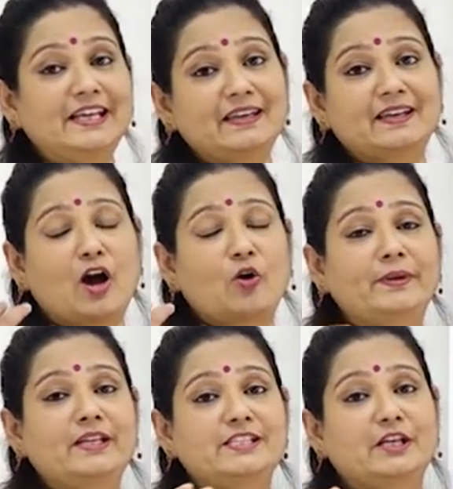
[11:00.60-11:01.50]
seen how
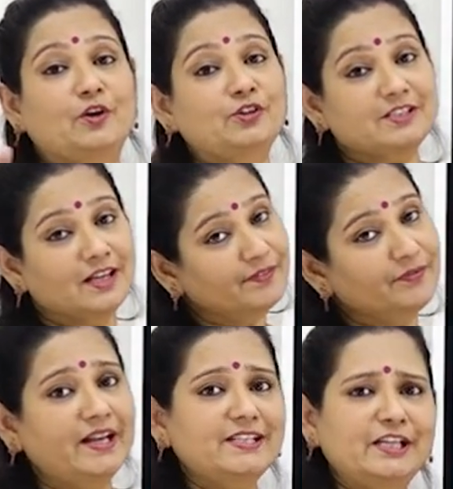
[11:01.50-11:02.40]
many zeros?
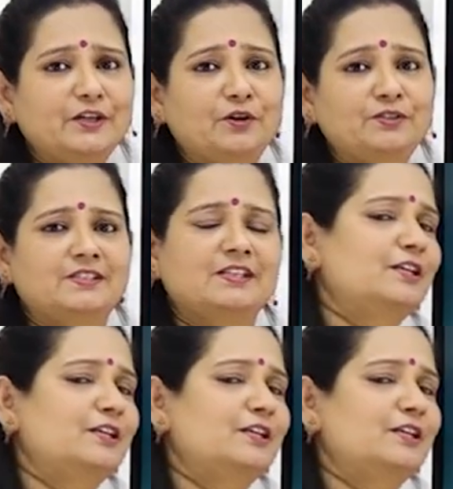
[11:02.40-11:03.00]
3 zeros.